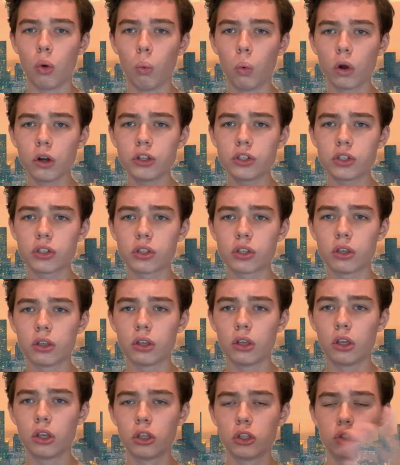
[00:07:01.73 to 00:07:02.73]
worst
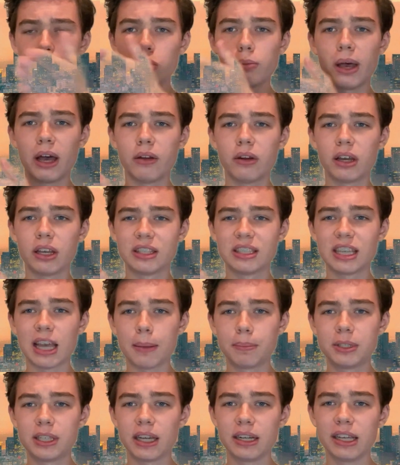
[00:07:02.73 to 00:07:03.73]
to about a
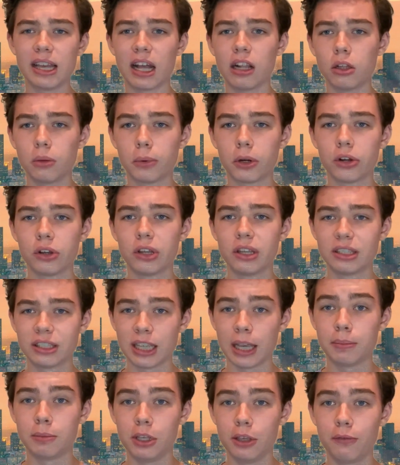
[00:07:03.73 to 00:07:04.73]
top 10 caliber
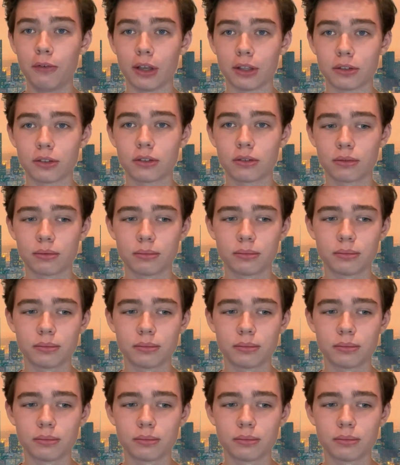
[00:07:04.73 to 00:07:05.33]
type defense.